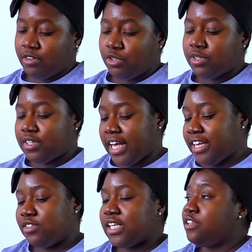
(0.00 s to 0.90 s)
you
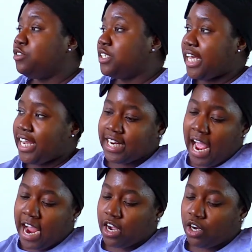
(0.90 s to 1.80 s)
like you said, you could take
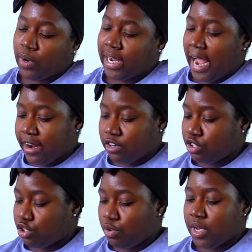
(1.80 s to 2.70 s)
a quick
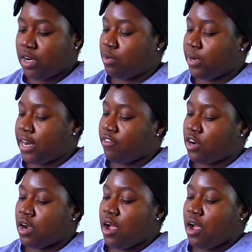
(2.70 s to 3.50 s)
iron to it or whatever.